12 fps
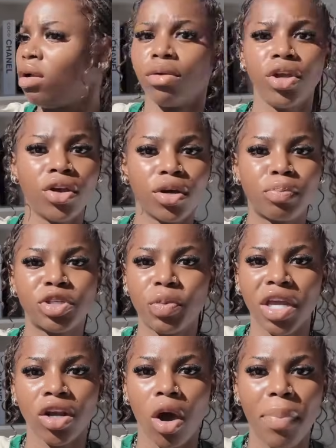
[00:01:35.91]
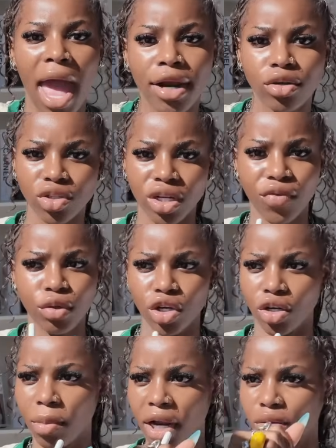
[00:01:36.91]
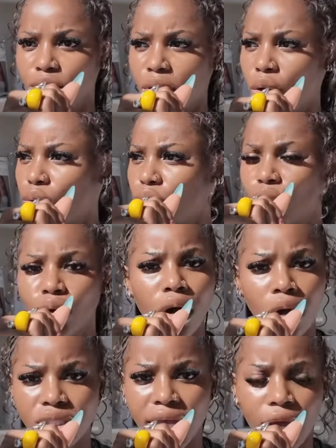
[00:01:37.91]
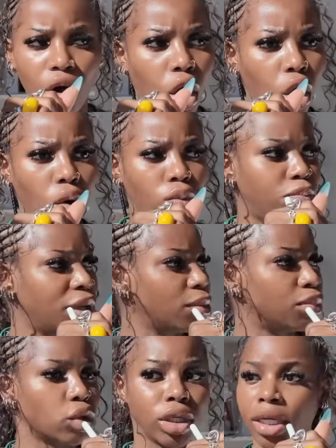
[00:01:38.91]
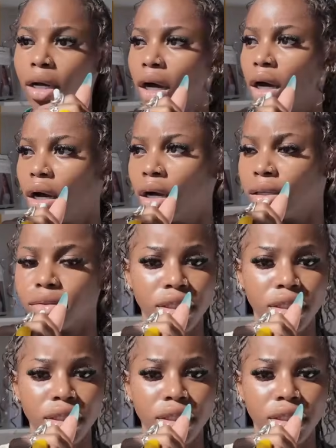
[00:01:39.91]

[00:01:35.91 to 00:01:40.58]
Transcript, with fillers: you know, speaking on panels in the future, nobody who who gonna say, oh, big booty, uh,